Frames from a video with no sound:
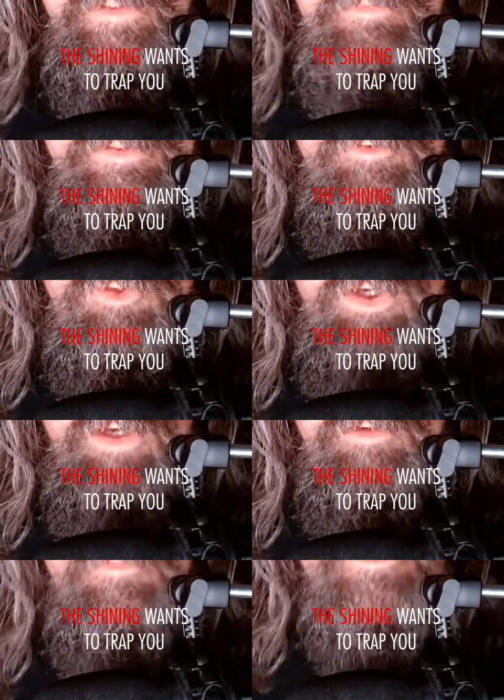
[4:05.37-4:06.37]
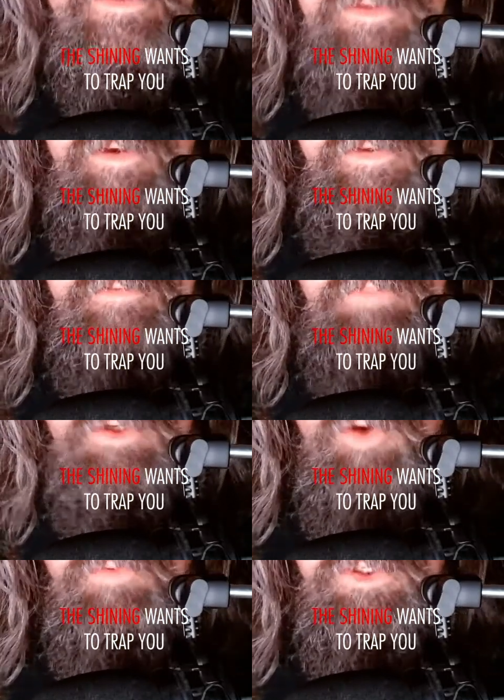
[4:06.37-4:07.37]
No offense to Miss Newton John, your music is
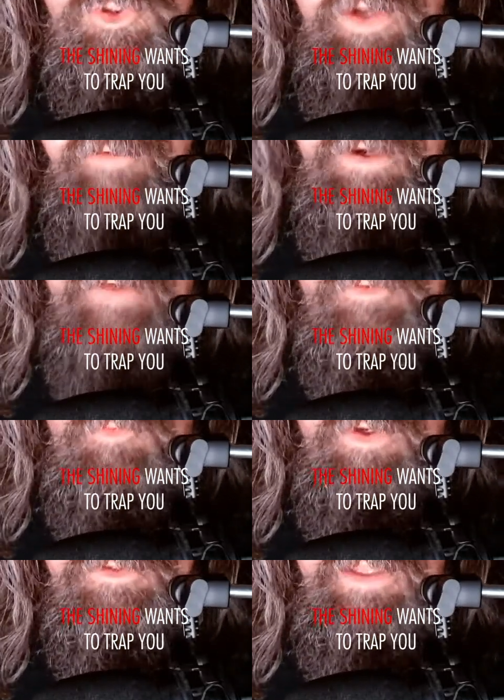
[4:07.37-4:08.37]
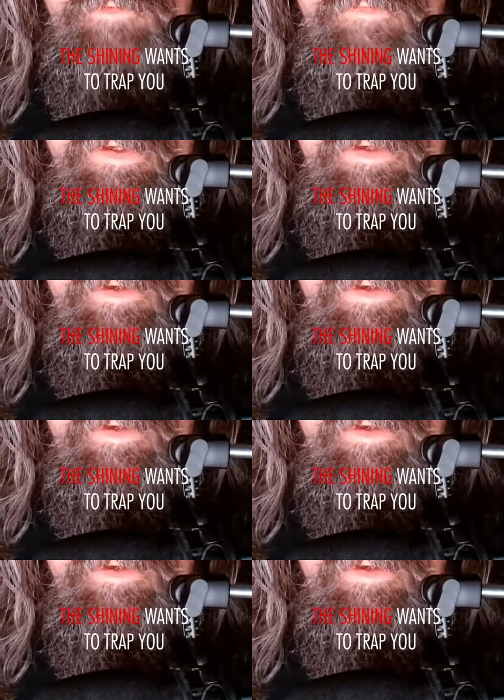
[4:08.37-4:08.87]
awesome, but nobody should ever have to watch that